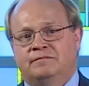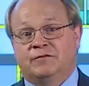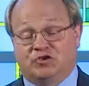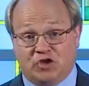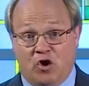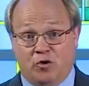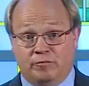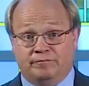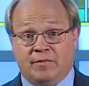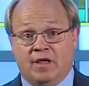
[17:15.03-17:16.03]
So,
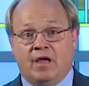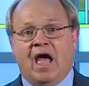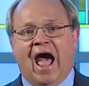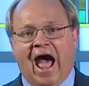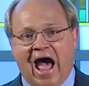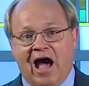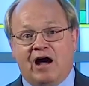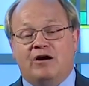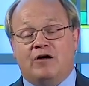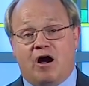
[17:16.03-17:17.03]

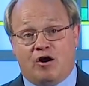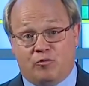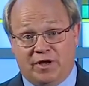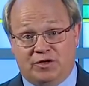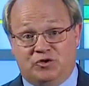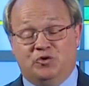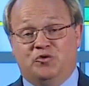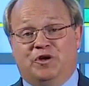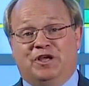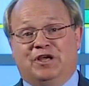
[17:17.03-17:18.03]
how are we
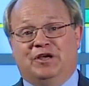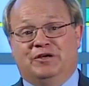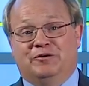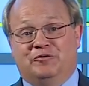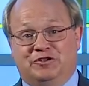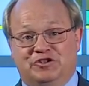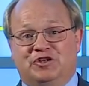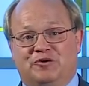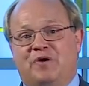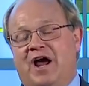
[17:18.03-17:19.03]
doing with
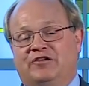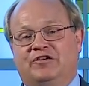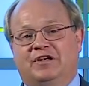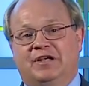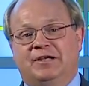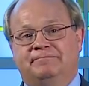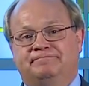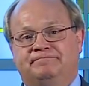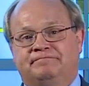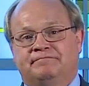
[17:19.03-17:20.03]
generosity?
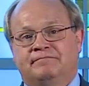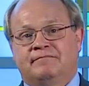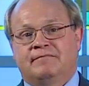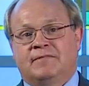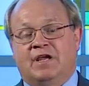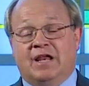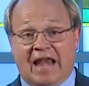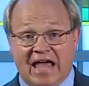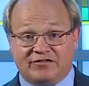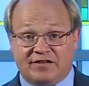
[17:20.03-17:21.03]

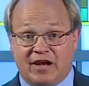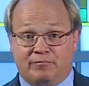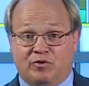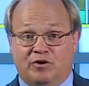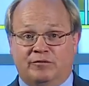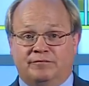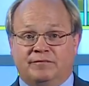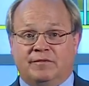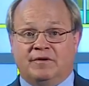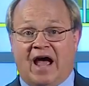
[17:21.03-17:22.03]
Last April,
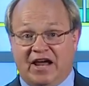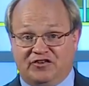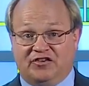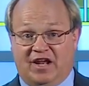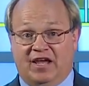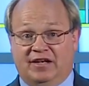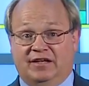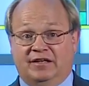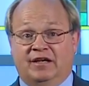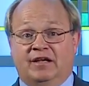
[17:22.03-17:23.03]
I stated
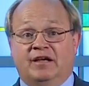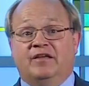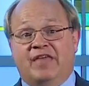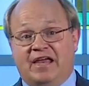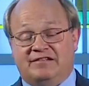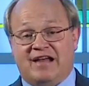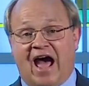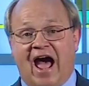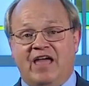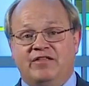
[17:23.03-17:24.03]
that
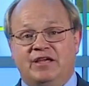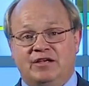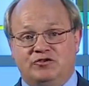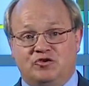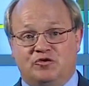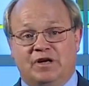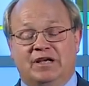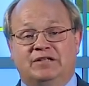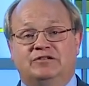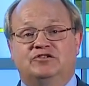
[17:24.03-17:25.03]
tithing
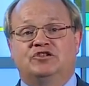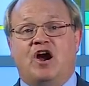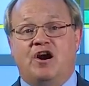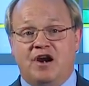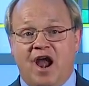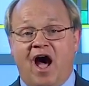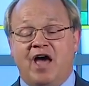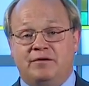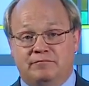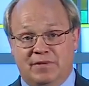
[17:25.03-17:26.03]
trends are
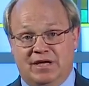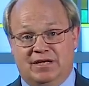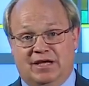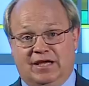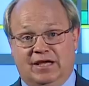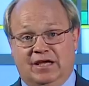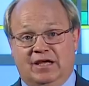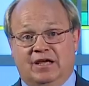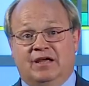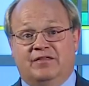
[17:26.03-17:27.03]
not meeting
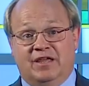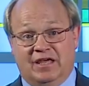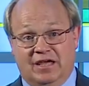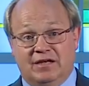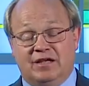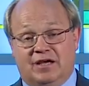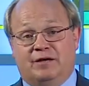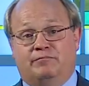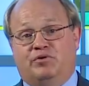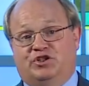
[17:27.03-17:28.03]
the
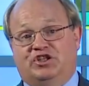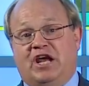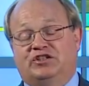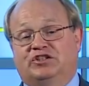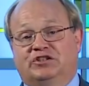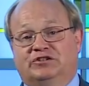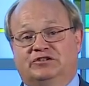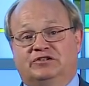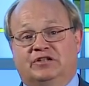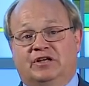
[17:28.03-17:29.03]
income
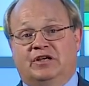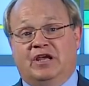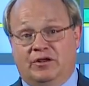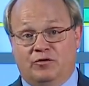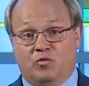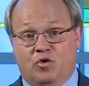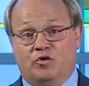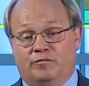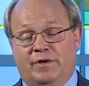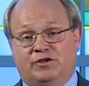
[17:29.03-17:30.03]
projections in the
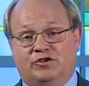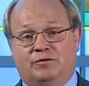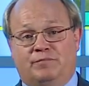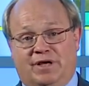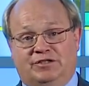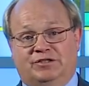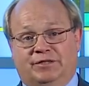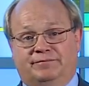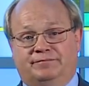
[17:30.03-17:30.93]
world mission budget.